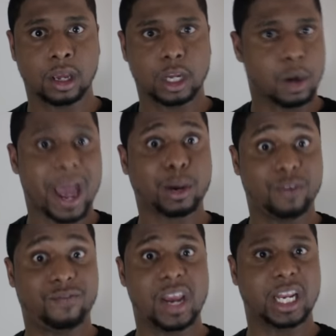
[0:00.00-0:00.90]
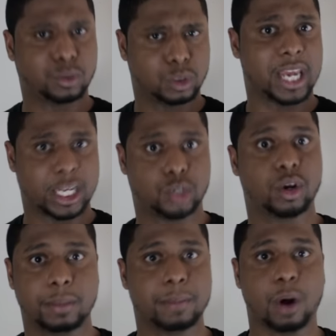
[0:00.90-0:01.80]
You know, back when Phoenix was
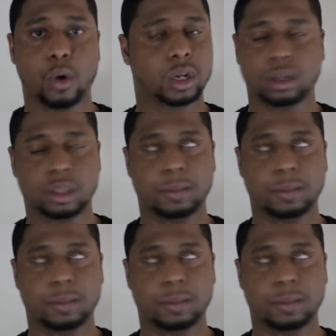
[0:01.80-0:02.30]
extremely broken,